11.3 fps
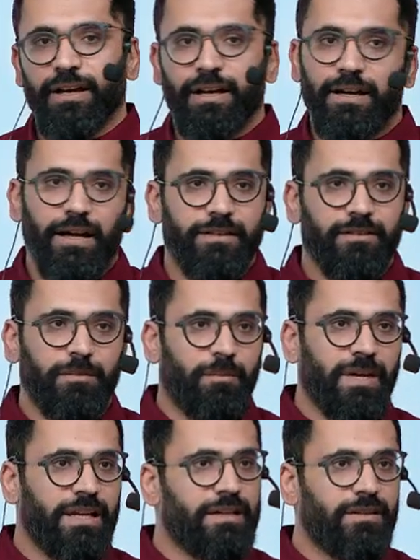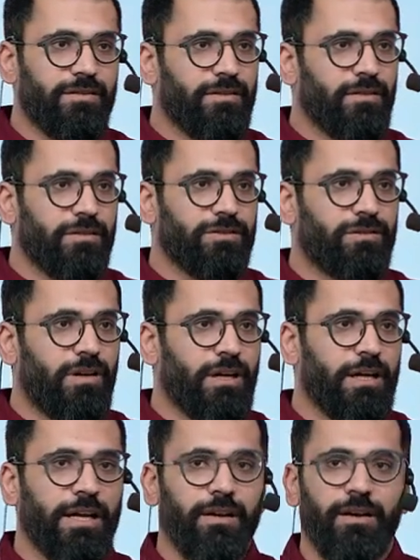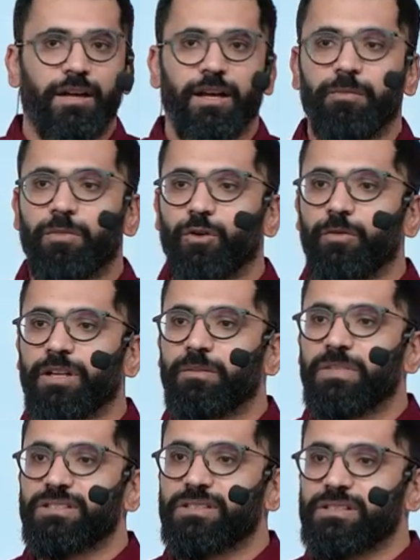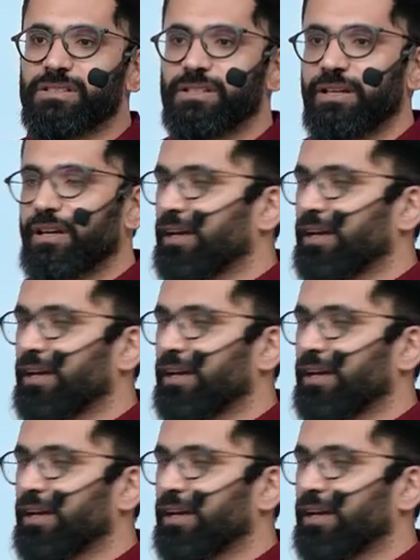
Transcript: intangible. Mailing list is also again improving the business,